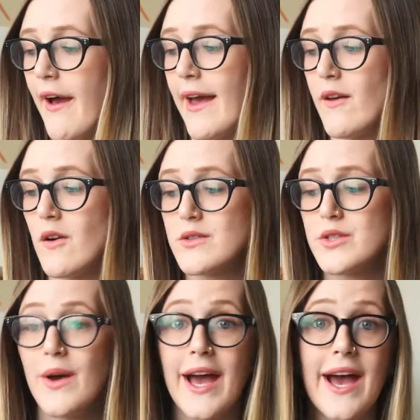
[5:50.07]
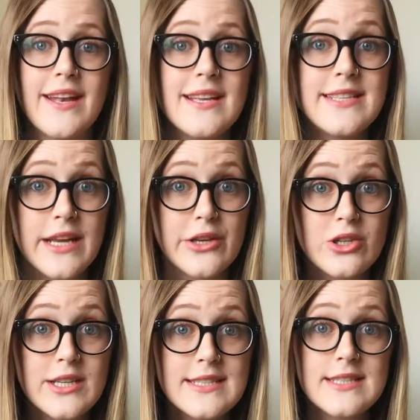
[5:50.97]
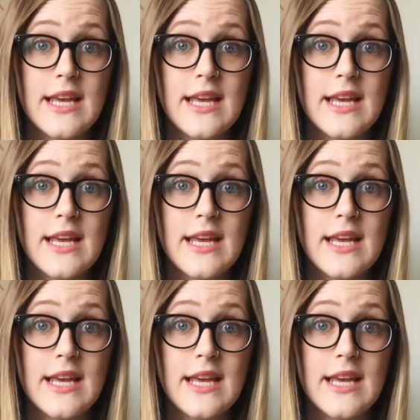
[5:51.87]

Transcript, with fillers: I also had tenderness